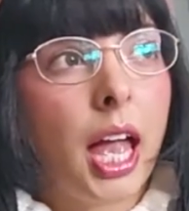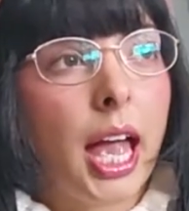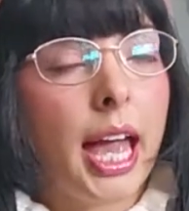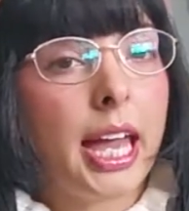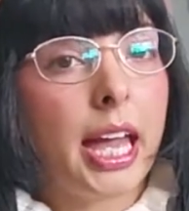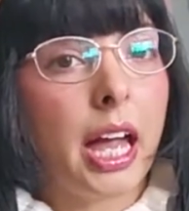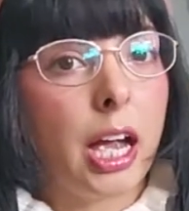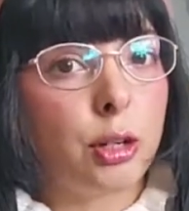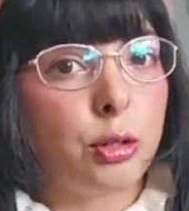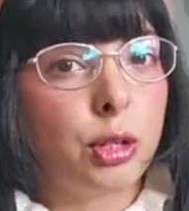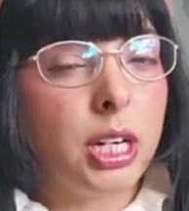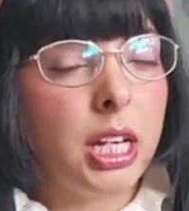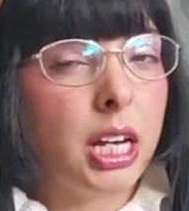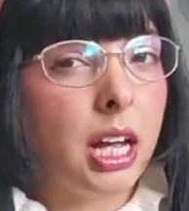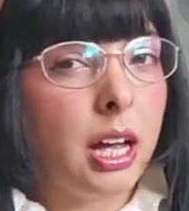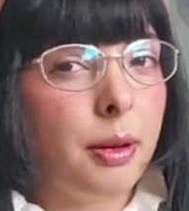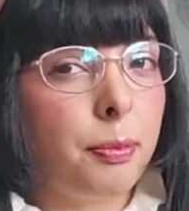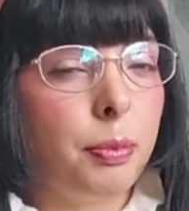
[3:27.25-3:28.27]
I actually
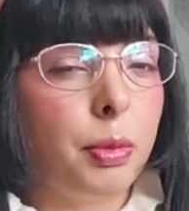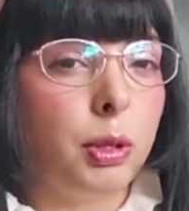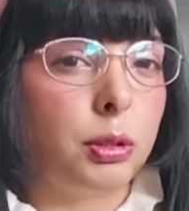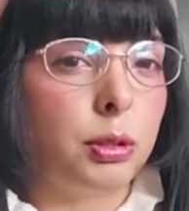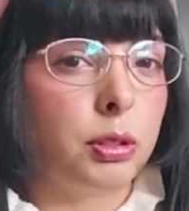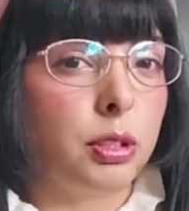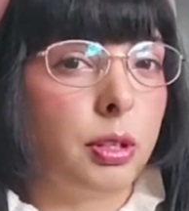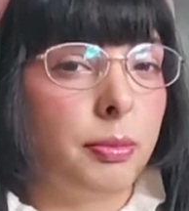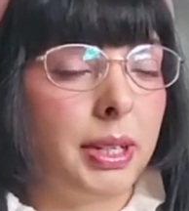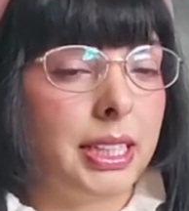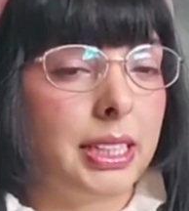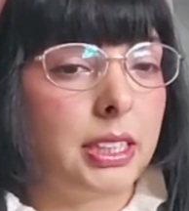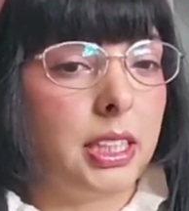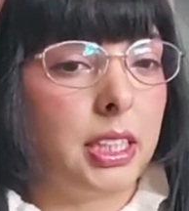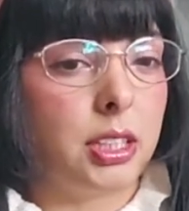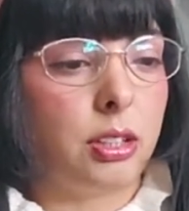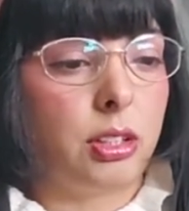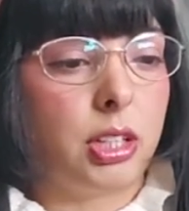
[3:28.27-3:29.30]
have bought some
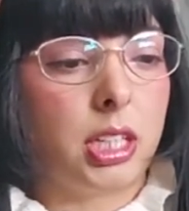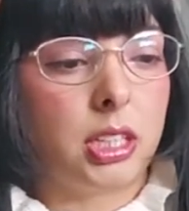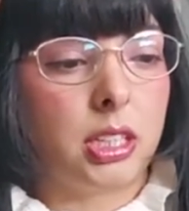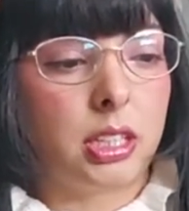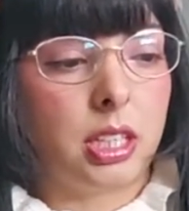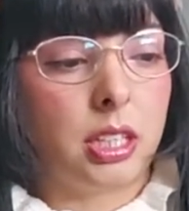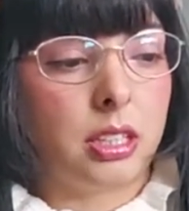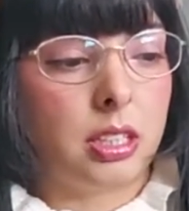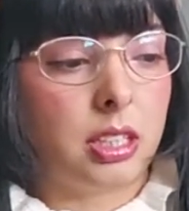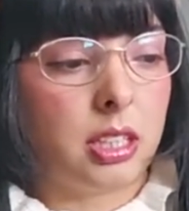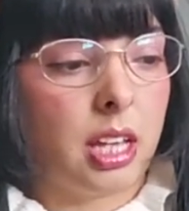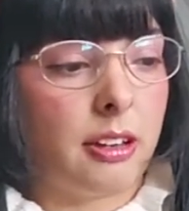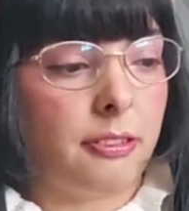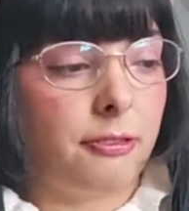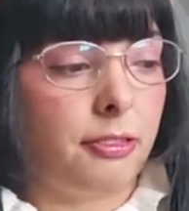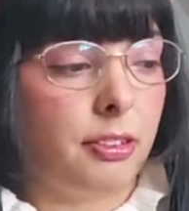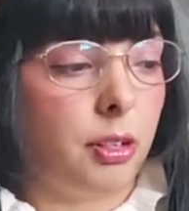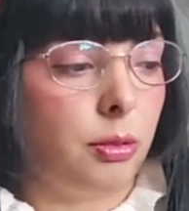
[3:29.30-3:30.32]
accessories and stuff
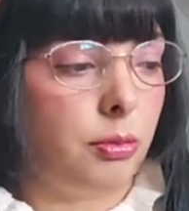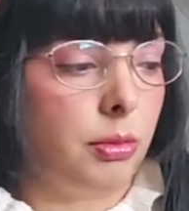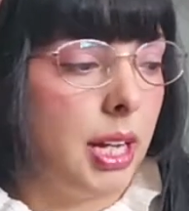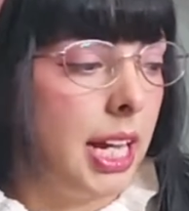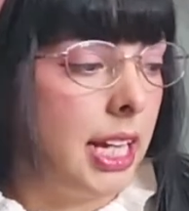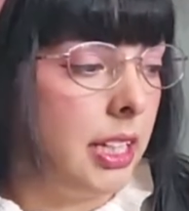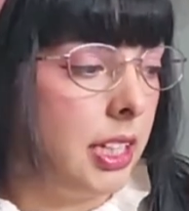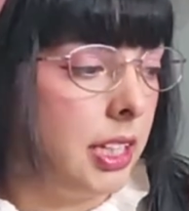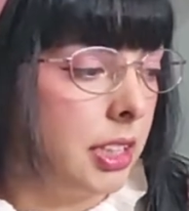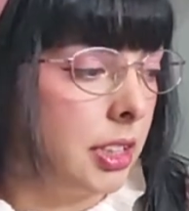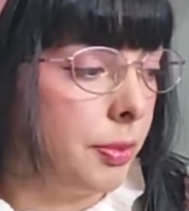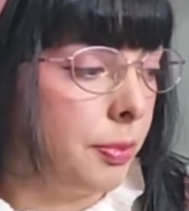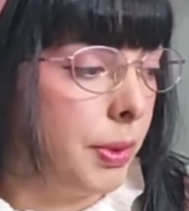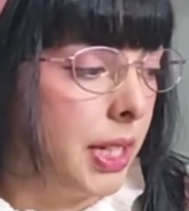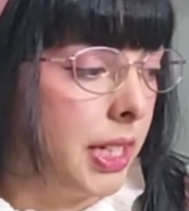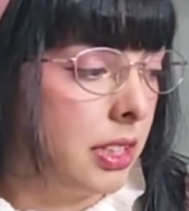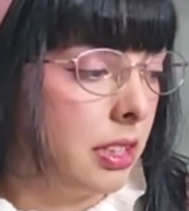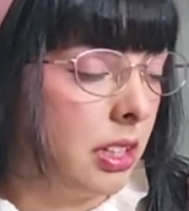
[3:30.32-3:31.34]
from
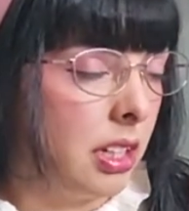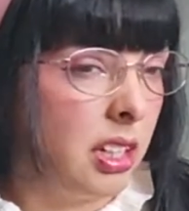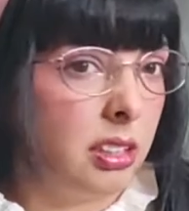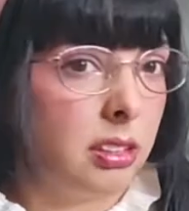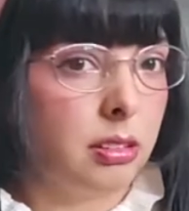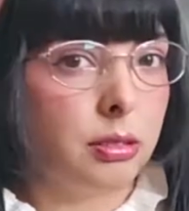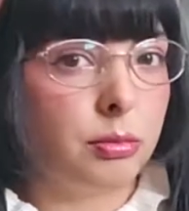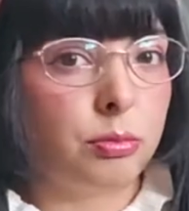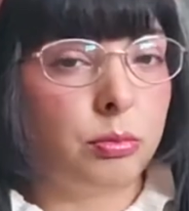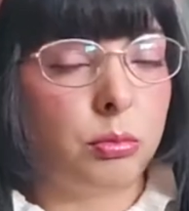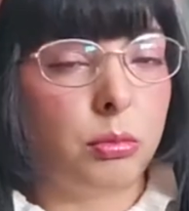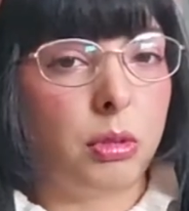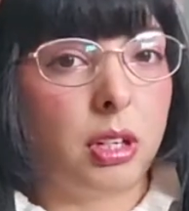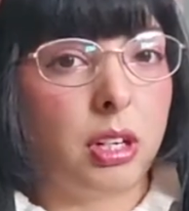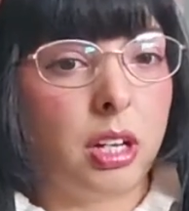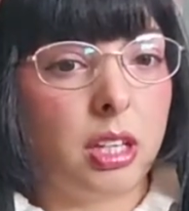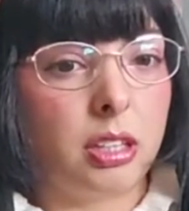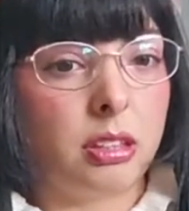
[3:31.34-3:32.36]
AliExpress and
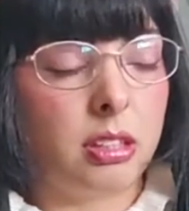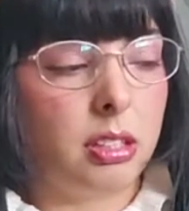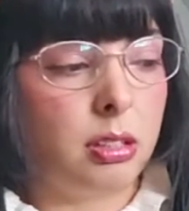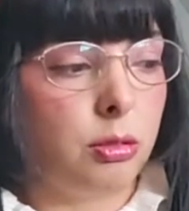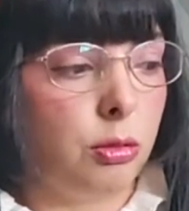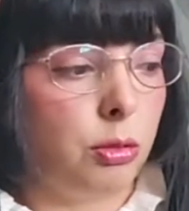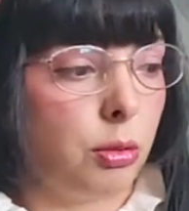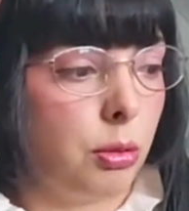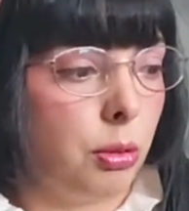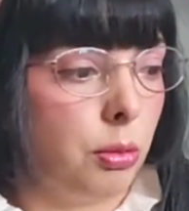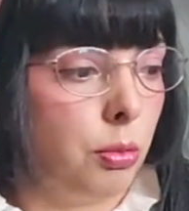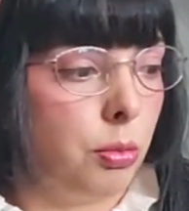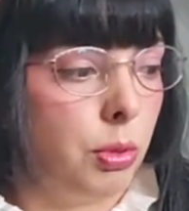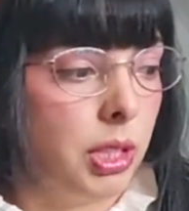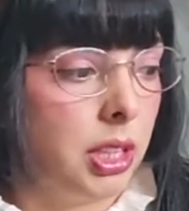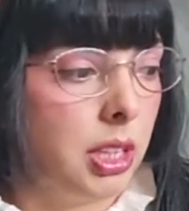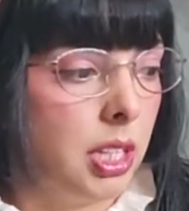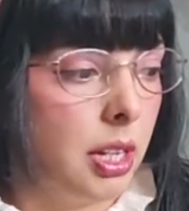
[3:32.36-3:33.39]
nothing wrong
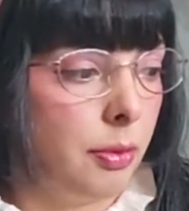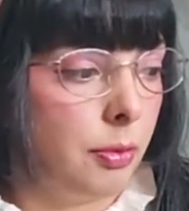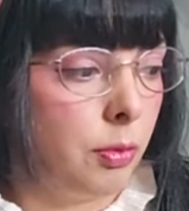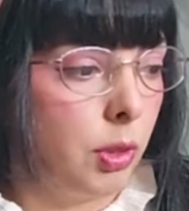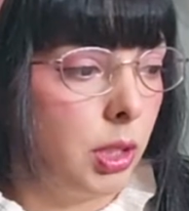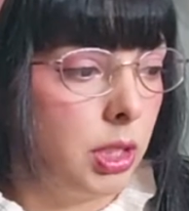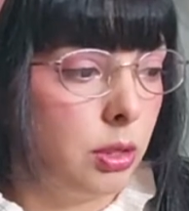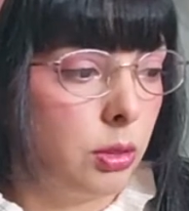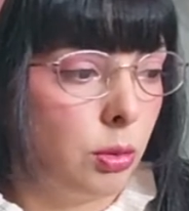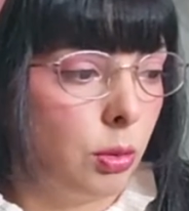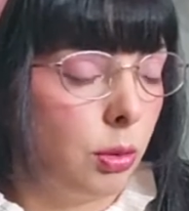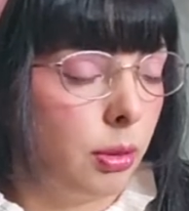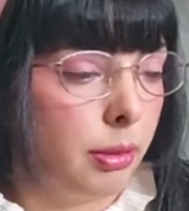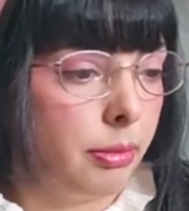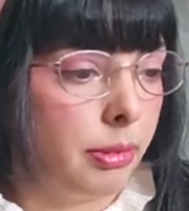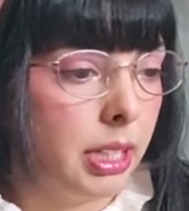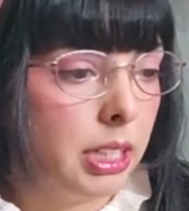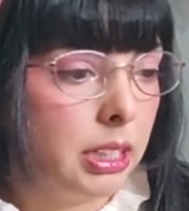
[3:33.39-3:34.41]
with them
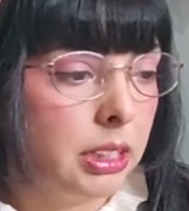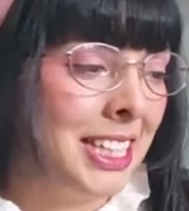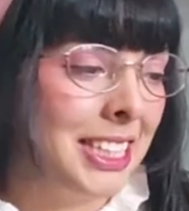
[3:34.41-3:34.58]
whatsoever,